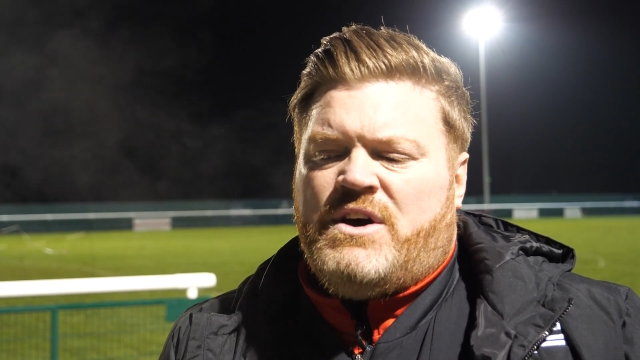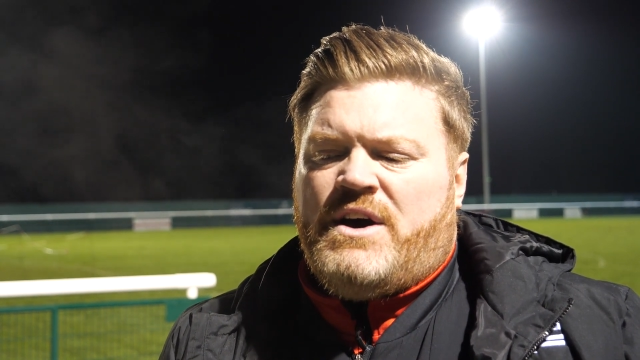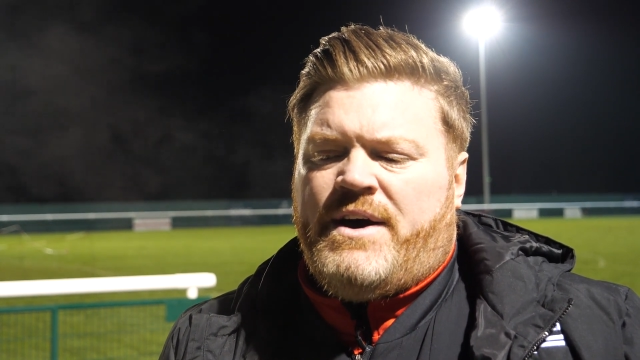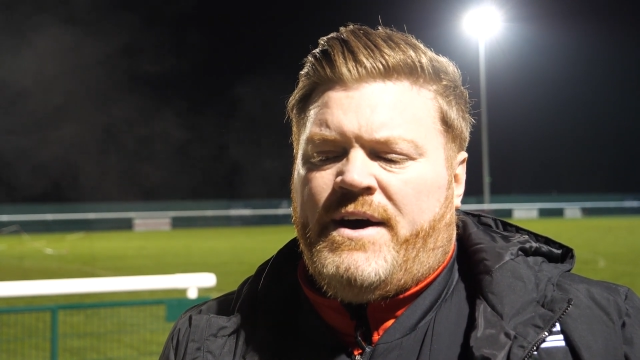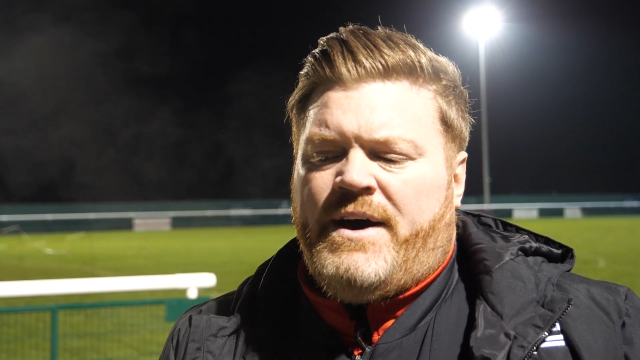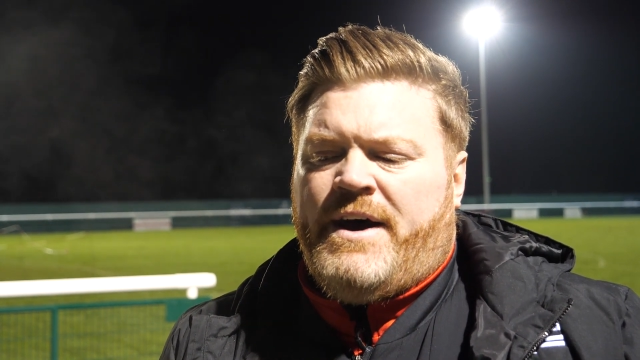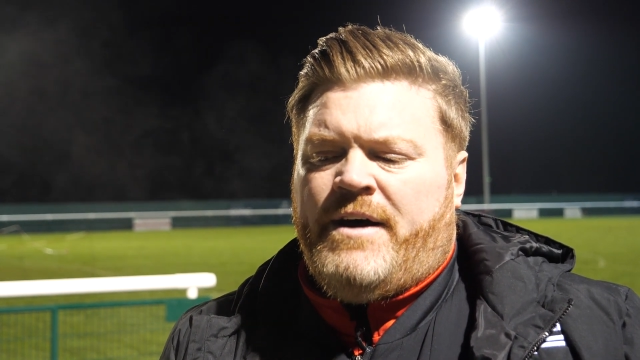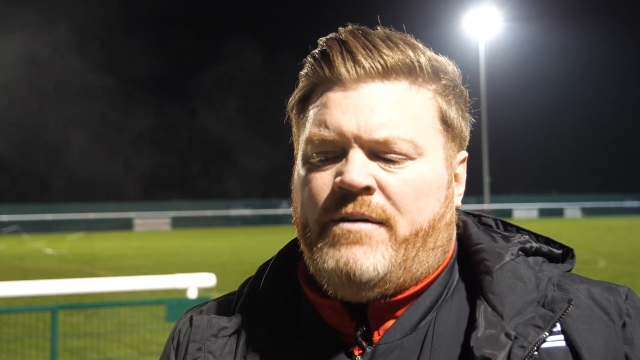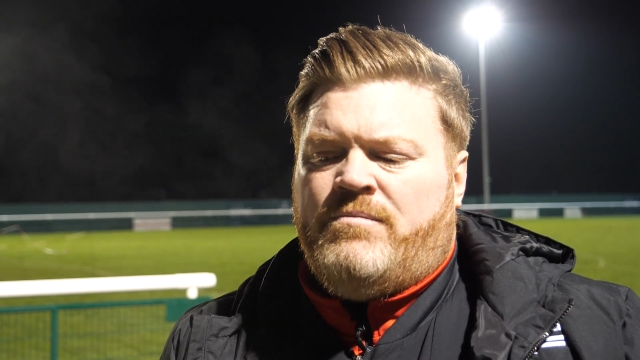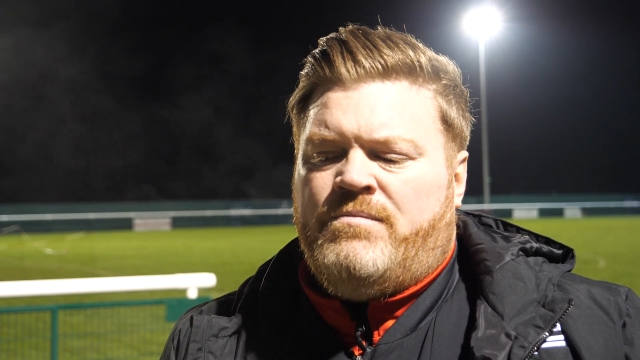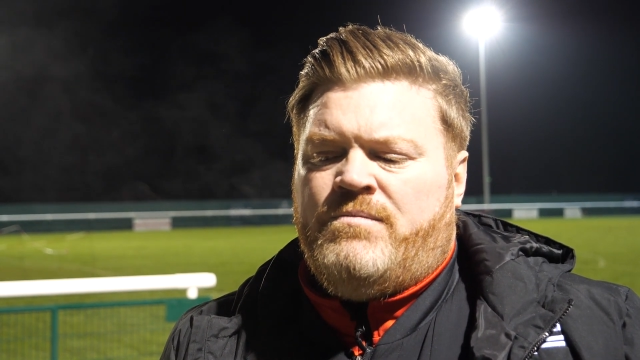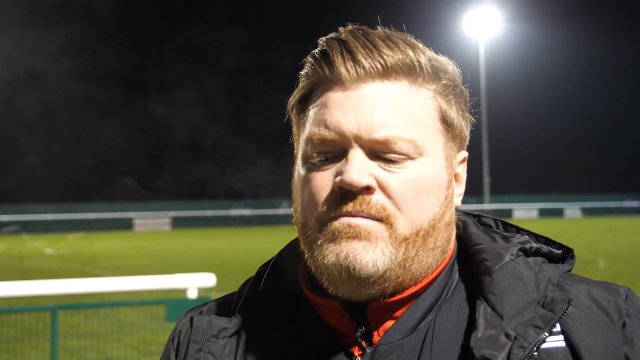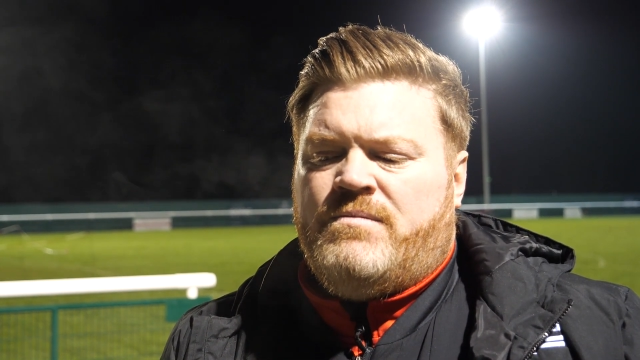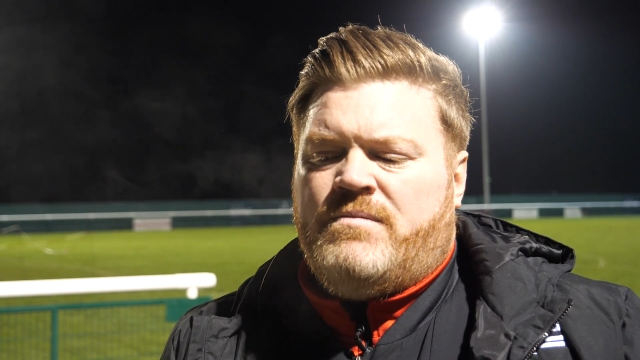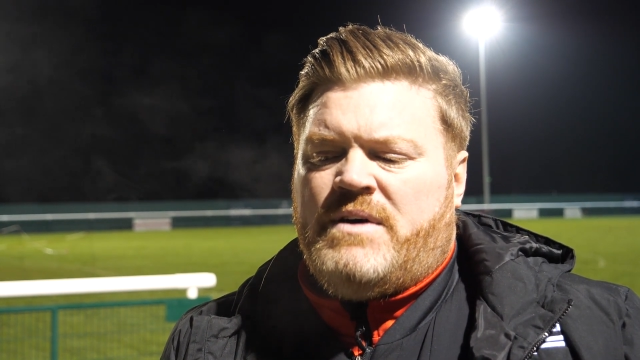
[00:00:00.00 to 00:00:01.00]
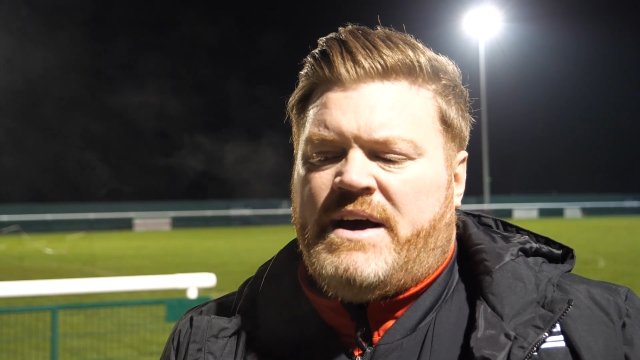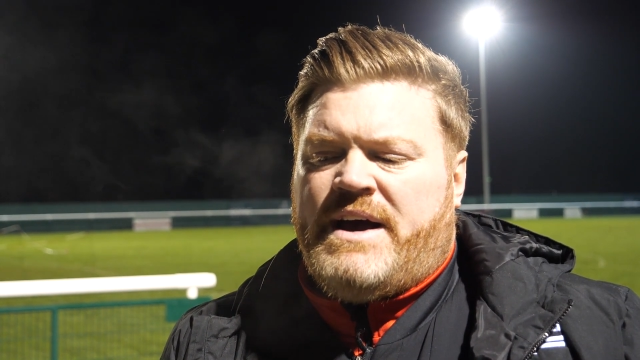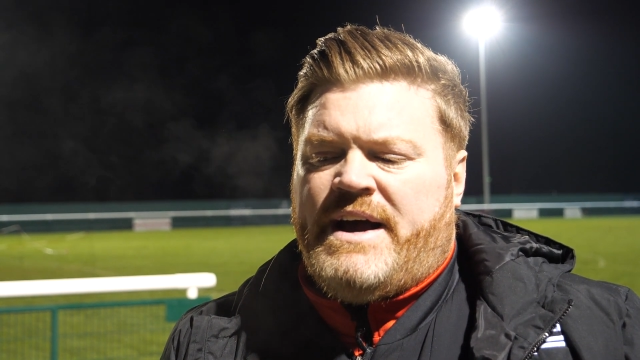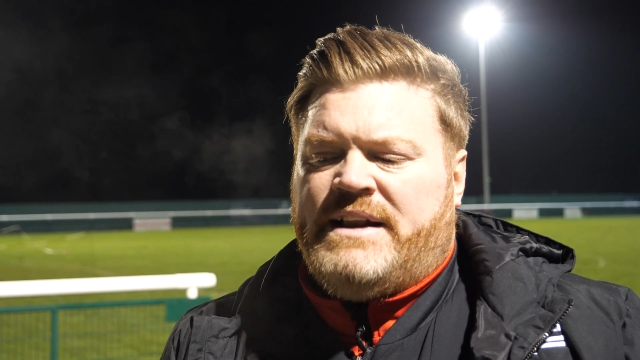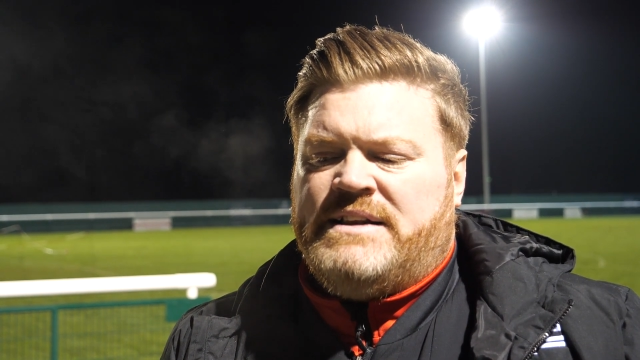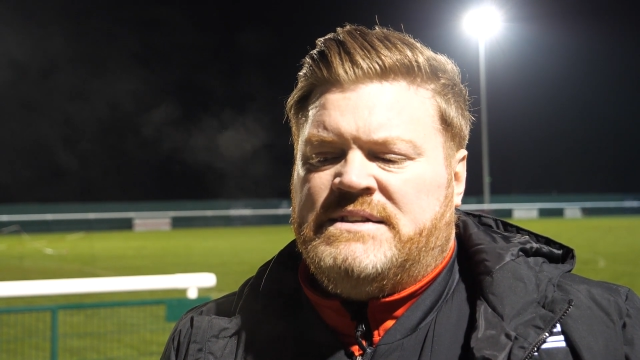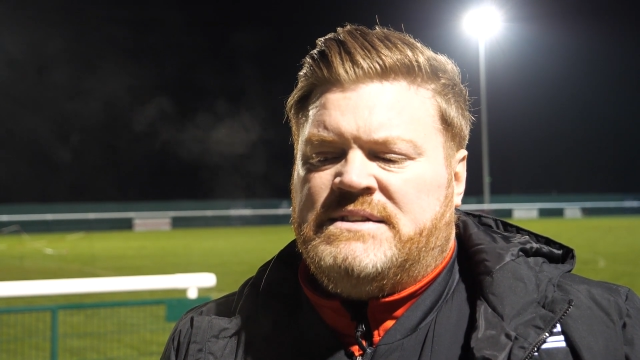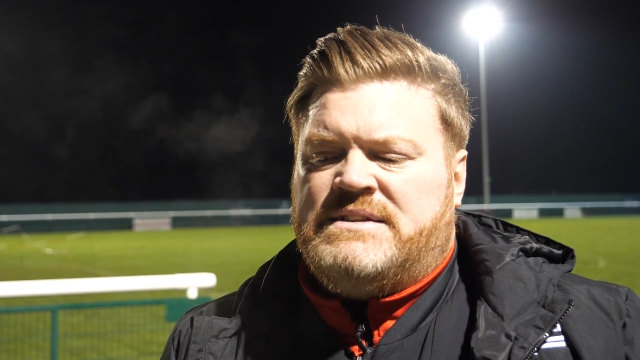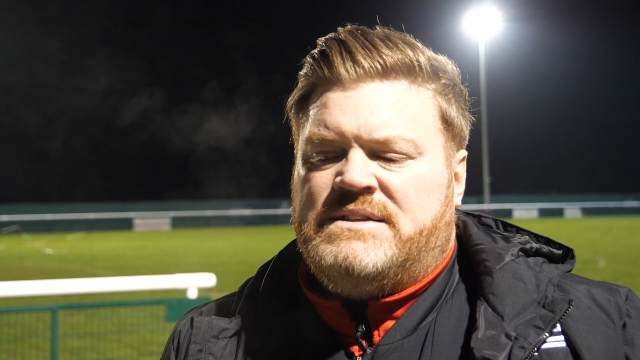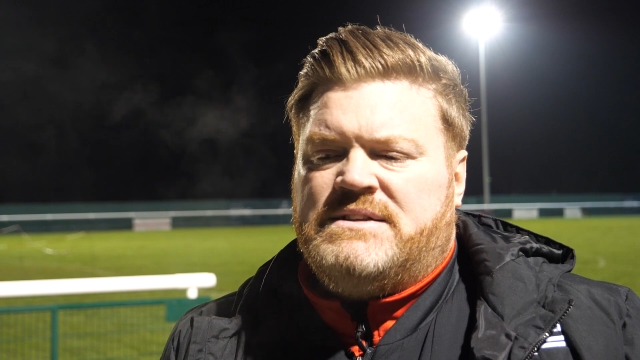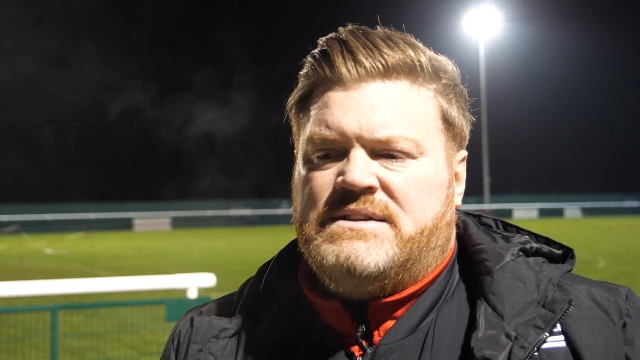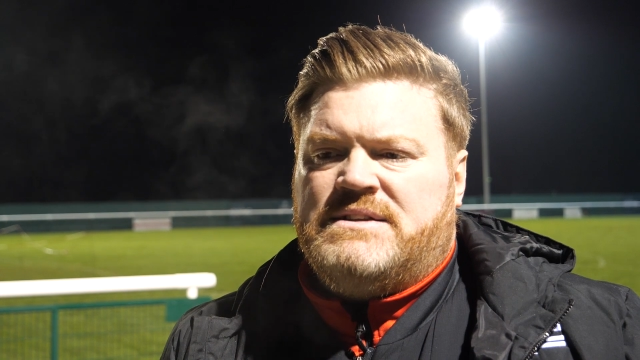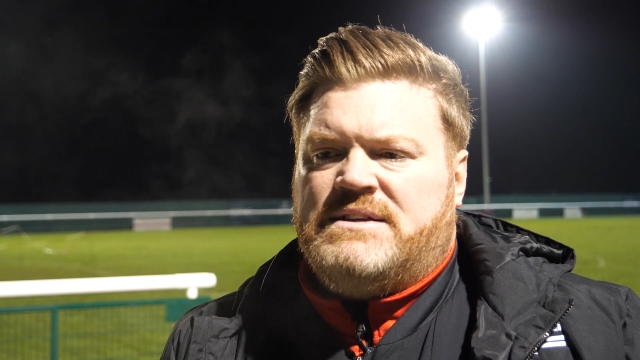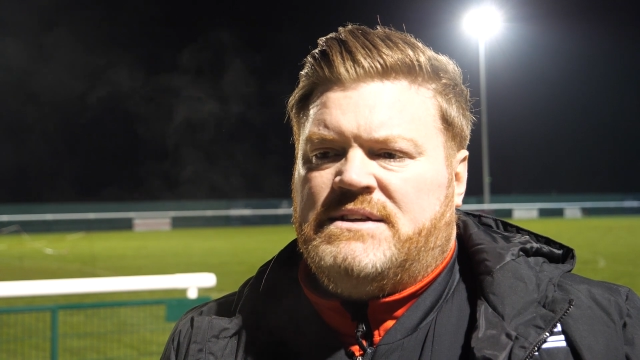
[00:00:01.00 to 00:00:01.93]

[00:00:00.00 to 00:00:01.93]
and